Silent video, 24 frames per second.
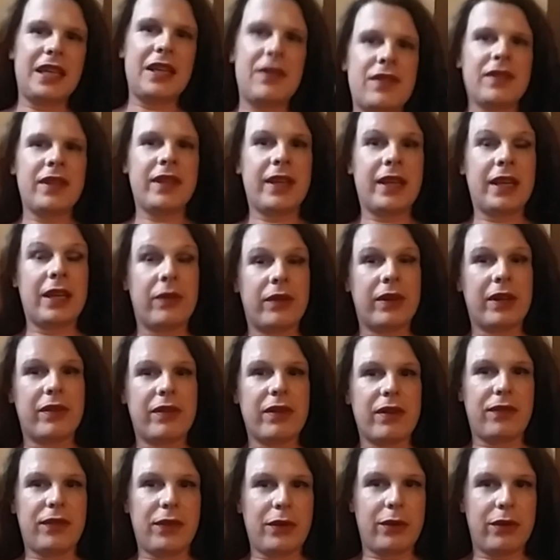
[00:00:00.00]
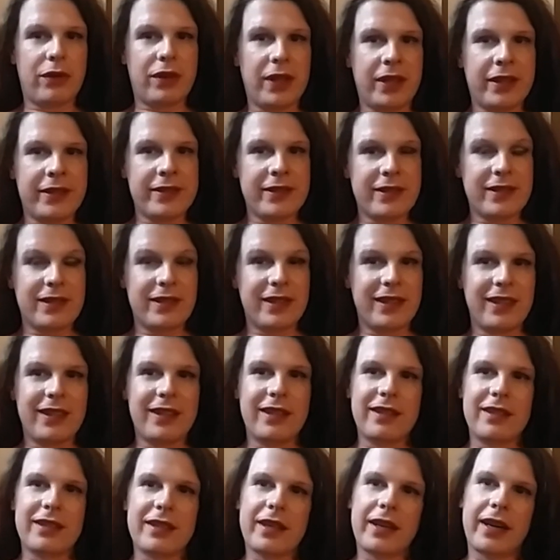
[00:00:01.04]
Even getting rid of a few things
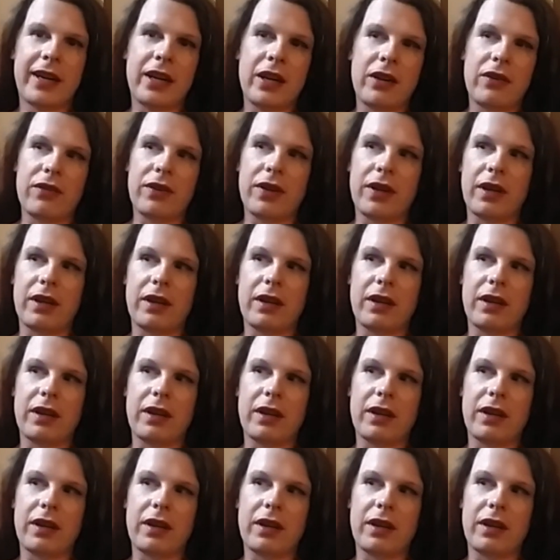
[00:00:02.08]
is kind of